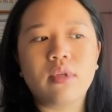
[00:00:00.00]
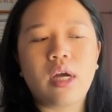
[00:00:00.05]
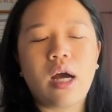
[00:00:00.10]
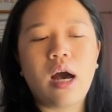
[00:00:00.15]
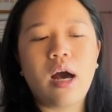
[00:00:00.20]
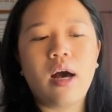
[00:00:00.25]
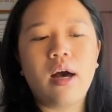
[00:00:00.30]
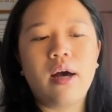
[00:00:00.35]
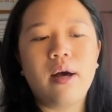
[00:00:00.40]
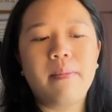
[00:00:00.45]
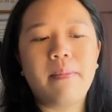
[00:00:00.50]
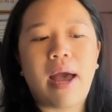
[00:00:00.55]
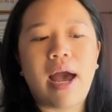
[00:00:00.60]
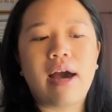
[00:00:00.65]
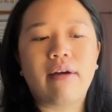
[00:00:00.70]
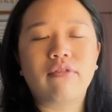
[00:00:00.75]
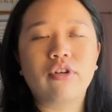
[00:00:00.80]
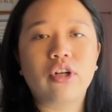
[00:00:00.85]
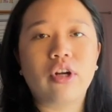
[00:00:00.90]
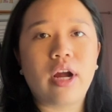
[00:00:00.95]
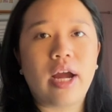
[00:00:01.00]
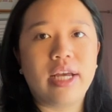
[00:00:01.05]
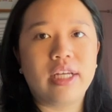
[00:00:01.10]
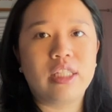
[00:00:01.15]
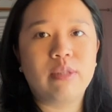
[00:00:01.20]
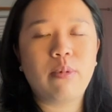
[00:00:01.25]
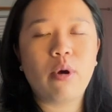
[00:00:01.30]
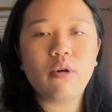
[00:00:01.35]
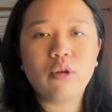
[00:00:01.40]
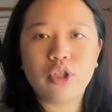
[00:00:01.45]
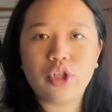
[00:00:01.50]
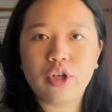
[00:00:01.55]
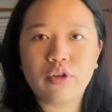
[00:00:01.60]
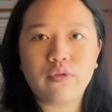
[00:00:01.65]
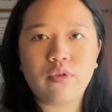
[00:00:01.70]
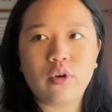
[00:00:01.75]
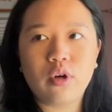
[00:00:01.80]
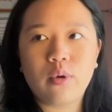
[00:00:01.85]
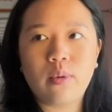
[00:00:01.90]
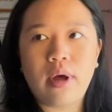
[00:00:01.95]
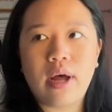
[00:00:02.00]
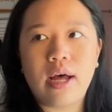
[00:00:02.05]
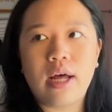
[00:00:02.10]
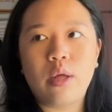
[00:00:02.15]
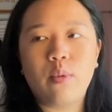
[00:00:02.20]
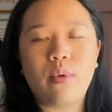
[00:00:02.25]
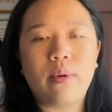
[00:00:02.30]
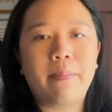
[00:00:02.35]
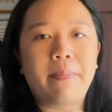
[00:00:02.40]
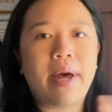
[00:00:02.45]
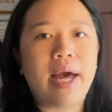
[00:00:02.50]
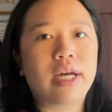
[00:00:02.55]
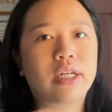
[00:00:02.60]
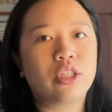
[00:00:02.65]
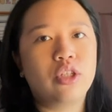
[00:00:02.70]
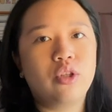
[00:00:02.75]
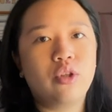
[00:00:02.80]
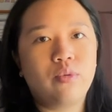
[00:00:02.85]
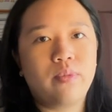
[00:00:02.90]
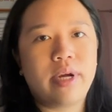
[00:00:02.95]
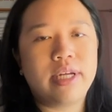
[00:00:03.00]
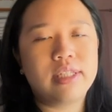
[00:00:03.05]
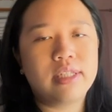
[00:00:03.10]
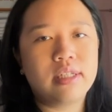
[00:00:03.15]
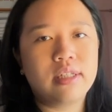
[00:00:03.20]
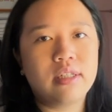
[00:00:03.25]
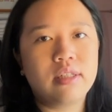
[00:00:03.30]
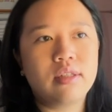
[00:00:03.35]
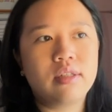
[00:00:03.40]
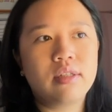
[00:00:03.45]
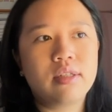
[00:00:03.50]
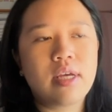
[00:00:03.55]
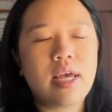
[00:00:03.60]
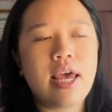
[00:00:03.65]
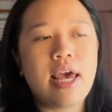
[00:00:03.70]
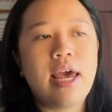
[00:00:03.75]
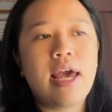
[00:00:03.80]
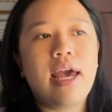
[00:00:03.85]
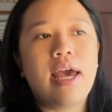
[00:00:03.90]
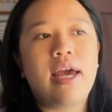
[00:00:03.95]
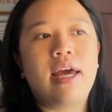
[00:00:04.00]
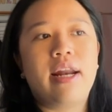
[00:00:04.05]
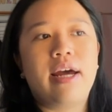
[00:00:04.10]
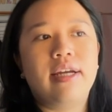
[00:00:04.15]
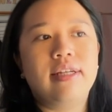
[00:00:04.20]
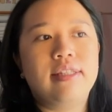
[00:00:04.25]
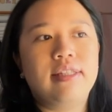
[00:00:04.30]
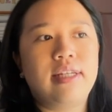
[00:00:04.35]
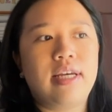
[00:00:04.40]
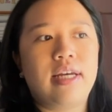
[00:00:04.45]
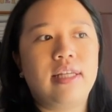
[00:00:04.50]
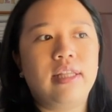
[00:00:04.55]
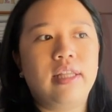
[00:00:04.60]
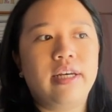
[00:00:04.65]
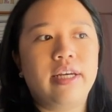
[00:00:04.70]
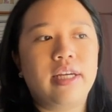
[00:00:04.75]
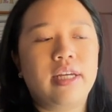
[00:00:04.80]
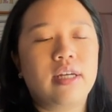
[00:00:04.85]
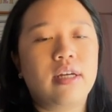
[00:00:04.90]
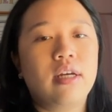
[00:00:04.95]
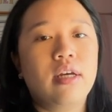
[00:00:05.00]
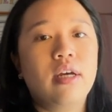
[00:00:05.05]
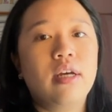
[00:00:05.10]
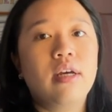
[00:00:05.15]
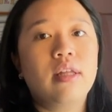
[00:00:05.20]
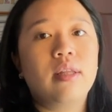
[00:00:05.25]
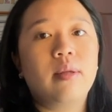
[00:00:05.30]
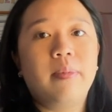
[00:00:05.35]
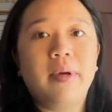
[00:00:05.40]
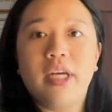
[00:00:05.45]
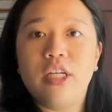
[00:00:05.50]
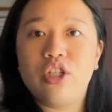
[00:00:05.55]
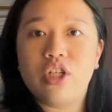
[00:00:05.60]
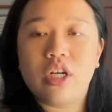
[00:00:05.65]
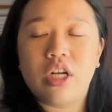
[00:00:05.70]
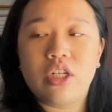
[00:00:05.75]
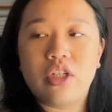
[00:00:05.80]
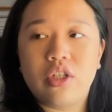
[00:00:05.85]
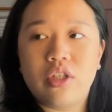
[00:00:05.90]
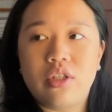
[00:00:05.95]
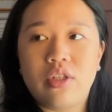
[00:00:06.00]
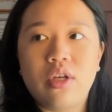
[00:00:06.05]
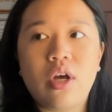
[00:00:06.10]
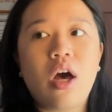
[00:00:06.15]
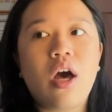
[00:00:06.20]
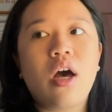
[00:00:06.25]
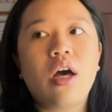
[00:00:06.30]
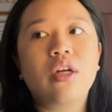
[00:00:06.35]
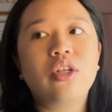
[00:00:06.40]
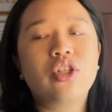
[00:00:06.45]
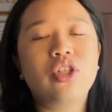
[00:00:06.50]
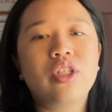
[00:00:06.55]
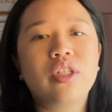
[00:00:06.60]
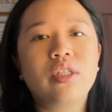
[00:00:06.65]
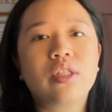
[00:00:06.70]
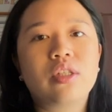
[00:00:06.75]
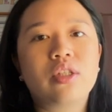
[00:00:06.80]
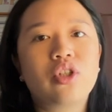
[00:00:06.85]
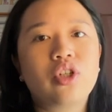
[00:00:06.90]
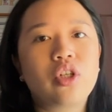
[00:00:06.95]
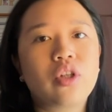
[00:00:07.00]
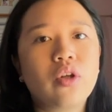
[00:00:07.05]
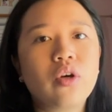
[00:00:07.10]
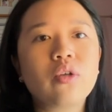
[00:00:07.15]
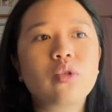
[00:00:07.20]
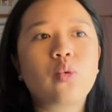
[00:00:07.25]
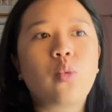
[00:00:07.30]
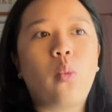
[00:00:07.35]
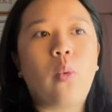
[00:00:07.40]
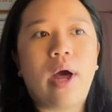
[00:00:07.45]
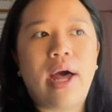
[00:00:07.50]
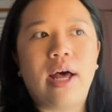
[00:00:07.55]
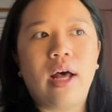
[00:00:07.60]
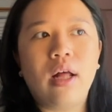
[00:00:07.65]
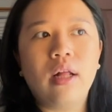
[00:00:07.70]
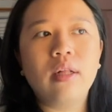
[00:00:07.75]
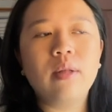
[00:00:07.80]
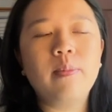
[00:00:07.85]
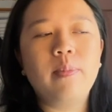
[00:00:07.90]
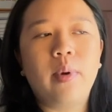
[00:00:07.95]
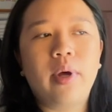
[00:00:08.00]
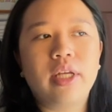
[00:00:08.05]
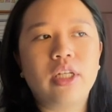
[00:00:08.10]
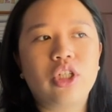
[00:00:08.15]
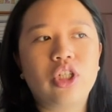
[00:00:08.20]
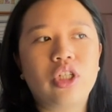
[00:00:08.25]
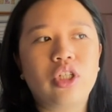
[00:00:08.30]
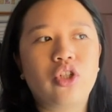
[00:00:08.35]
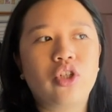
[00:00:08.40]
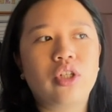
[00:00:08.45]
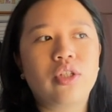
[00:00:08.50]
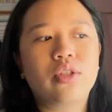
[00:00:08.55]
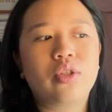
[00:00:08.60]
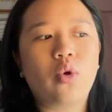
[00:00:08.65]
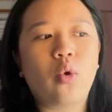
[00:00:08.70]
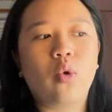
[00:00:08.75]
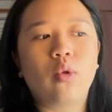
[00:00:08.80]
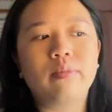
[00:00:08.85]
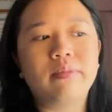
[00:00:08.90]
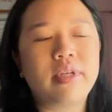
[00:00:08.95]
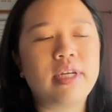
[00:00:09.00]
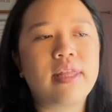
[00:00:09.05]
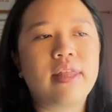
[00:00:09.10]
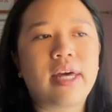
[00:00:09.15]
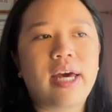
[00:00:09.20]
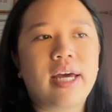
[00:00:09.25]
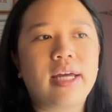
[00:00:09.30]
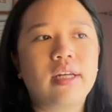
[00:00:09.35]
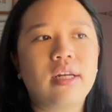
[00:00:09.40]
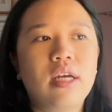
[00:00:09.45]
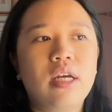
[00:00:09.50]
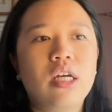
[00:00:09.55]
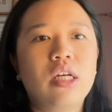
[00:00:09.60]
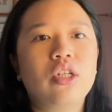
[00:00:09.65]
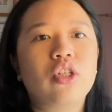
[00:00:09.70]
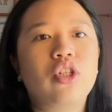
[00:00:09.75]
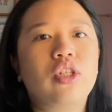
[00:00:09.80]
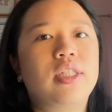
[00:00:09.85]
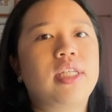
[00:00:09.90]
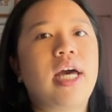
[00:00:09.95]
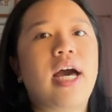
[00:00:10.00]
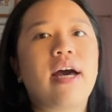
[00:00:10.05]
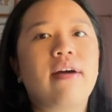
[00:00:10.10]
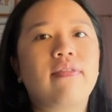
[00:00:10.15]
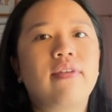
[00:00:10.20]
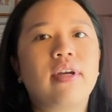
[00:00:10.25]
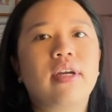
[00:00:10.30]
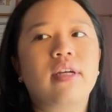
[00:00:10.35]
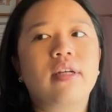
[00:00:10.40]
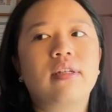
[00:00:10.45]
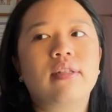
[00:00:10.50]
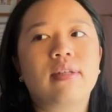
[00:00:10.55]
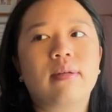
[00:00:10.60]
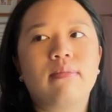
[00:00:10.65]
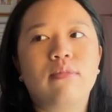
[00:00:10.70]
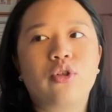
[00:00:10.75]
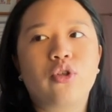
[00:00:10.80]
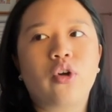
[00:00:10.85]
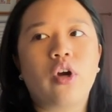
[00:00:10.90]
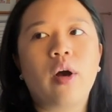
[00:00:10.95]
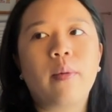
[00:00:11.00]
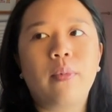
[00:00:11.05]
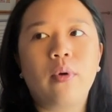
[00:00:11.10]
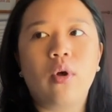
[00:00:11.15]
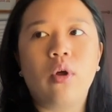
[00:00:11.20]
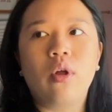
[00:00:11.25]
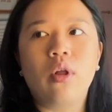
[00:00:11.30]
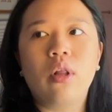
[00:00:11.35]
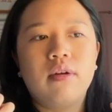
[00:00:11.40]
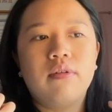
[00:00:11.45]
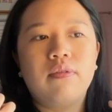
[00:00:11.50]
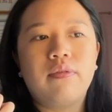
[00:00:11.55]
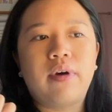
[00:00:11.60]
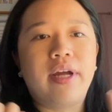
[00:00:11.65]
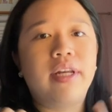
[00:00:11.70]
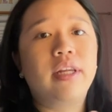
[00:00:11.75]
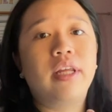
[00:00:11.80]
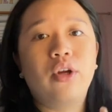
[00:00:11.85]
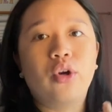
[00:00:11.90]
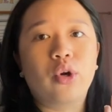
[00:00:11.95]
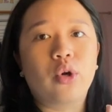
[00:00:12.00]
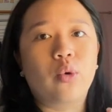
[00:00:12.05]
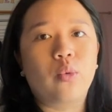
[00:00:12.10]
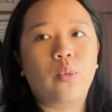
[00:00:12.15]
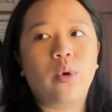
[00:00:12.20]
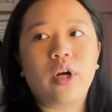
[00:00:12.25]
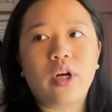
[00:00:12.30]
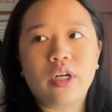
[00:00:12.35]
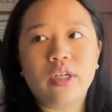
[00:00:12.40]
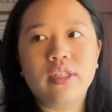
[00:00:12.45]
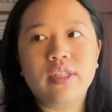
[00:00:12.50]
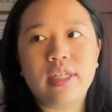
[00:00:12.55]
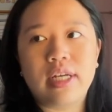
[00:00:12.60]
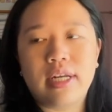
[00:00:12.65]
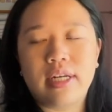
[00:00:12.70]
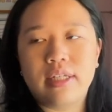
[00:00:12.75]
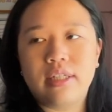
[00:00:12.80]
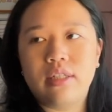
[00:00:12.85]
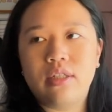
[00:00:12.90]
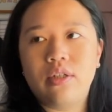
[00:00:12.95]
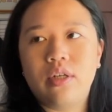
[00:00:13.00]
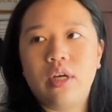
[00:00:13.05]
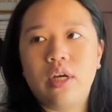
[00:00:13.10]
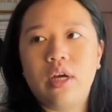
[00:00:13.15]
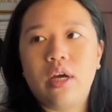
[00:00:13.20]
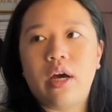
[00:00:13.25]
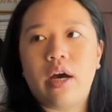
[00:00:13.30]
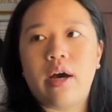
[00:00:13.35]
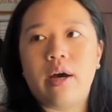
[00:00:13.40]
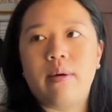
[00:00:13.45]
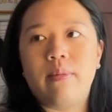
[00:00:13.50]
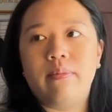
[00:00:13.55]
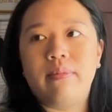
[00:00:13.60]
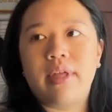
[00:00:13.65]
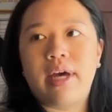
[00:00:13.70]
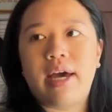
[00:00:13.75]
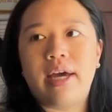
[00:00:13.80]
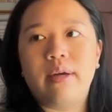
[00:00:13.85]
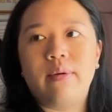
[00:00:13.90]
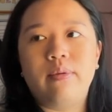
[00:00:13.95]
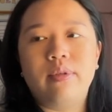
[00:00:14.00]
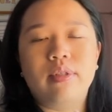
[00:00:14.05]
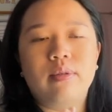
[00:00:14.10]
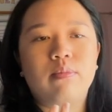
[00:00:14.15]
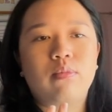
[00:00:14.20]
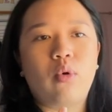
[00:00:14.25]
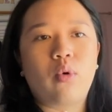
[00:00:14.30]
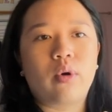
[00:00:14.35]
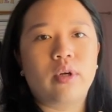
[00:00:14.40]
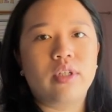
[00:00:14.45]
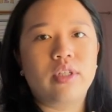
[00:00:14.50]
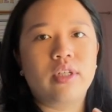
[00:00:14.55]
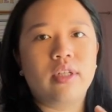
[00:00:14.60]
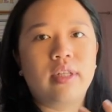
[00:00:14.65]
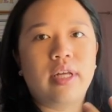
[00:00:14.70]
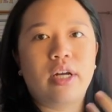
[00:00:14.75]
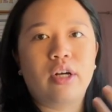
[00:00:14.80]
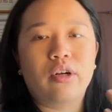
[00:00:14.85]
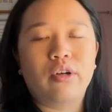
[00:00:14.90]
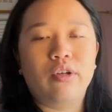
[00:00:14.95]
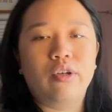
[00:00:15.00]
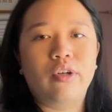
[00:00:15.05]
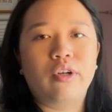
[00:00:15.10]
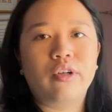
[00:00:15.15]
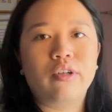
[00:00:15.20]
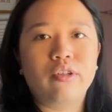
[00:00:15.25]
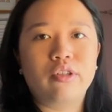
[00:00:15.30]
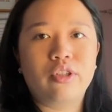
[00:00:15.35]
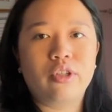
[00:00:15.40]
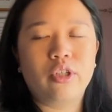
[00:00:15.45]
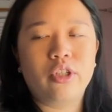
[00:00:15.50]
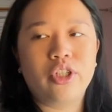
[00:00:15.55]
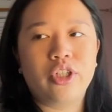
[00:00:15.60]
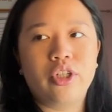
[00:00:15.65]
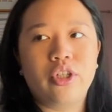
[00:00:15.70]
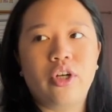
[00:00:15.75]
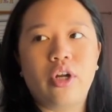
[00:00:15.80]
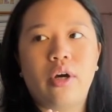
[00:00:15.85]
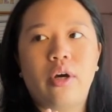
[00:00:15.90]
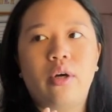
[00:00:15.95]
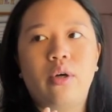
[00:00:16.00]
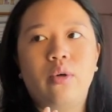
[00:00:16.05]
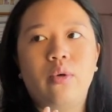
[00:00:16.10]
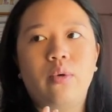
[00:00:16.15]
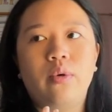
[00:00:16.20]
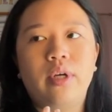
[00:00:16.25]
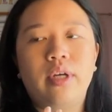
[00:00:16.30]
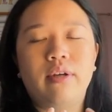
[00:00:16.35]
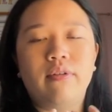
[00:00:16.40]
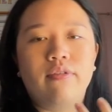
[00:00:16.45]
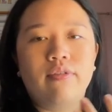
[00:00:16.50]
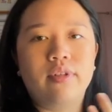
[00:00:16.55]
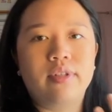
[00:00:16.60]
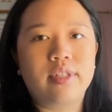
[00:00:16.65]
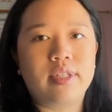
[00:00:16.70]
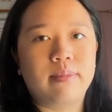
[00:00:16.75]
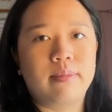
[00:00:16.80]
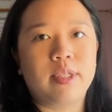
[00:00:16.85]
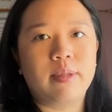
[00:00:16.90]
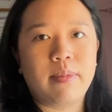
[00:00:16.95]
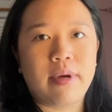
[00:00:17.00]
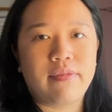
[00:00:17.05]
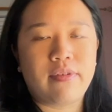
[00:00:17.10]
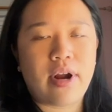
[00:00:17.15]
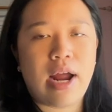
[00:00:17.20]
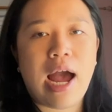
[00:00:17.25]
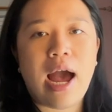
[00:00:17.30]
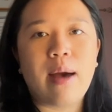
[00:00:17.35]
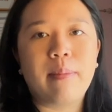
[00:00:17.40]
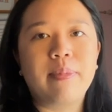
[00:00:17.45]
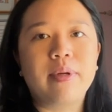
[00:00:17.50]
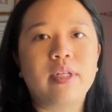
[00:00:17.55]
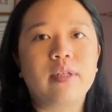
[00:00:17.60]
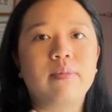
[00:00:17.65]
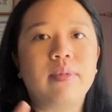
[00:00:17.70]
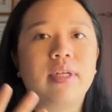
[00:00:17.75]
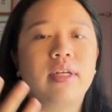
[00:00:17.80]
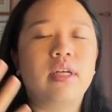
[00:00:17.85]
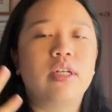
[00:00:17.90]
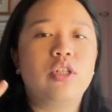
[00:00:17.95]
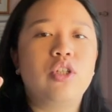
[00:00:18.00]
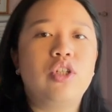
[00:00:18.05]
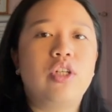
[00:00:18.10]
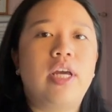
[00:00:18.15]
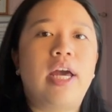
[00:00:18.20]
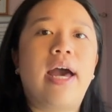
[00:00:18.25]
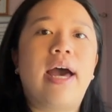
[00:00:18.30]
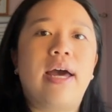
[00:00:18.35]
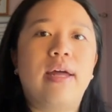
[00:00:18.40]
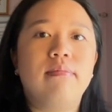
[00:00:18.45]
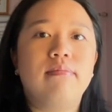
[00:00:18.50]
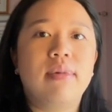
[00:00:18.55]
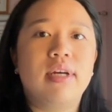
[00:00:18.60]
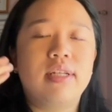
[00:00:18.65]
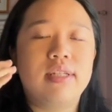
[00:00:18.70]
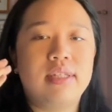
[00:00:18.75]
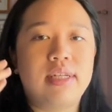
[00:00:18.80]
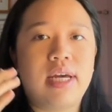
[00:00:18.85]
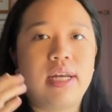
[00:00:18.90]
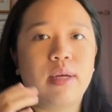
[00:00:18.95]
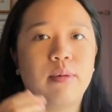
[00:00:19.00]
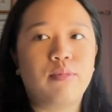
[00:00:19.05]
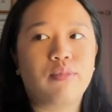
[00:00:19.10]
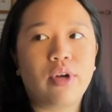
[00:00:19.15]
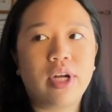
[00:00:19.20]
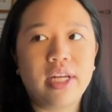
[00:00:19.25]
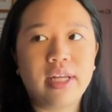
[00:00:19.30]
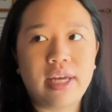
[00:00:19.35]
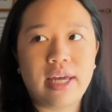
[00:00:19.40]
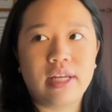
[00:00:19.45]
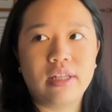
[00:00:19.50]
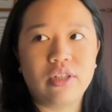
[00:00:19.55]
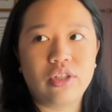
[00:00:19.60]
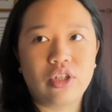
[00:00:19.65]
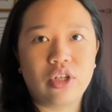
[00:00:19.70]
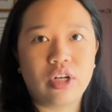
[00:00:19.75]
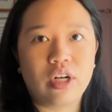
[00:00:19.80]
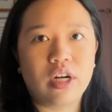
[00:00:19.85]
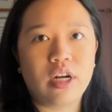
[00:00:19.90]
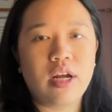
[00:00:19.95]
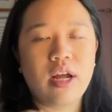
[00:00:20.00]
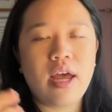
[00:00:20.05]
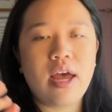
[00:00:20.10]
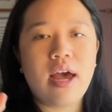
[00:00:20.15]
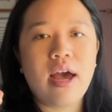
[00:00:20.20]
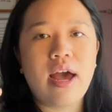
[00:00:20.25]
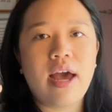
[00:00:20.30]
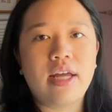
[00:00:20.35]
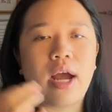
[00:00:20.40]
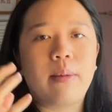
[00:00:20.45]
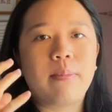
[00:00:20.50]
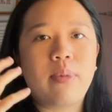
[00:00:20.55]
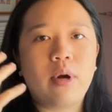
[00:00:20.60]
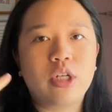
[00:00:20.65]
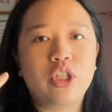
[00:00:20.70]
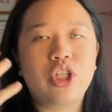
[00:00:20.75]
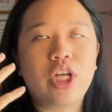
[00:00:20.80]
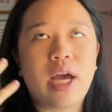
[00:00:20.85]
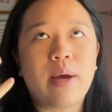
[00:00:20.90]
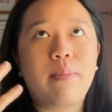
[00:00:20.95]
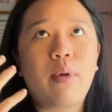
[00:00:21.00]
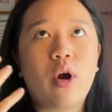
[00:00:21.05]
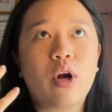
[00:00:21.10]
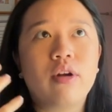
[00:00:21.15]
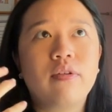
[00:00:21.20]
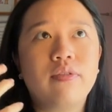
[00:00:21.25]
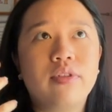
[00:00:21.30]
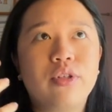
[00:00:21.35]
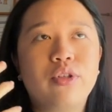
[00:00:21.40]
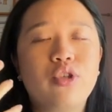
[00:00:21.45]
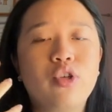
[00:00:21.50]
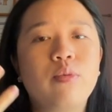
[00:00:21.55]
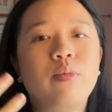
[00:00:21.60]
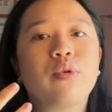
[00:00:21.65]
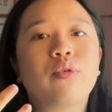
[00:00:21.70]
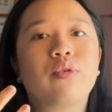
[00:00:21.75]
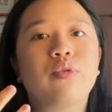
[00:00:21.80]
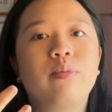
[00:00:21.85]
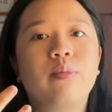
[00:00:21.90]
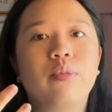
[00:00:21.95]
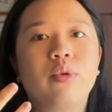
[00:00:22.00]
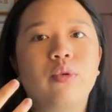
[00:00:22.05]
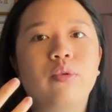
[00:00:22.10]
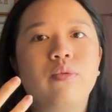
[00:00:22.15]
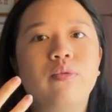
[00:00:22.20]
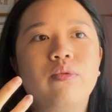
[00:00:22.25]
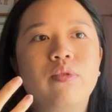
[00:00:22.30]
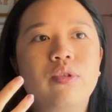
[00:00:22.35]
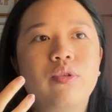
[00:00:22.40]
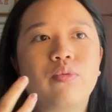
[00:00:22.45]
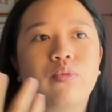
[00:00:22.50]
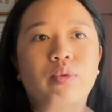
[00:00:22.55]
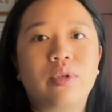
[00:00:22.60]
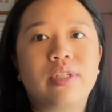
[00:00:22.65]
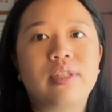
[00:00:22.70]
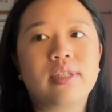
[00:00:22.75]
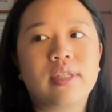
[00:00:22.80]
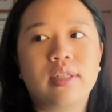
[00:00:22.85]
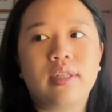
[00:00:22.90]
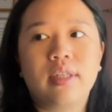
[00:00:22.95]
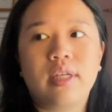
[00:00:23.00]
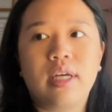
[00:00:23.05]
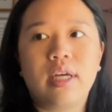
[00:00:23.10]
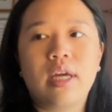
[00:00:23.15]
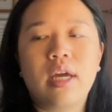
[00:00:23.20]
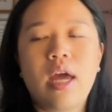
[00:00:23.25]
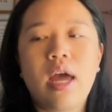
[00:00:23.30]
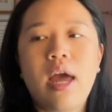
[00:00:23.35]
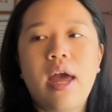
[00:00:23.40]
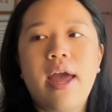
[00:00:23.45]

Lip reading: After I spoke to her for a while, I went back to the residents and I said, like, the patient I just saw, she looks well, but she just told me that she's having some trouble finding her words, and that it was important to let her neurosurgeon know if this symptom ever happened, because she had metastatic brain cancer and she had part of the tumor removed recently.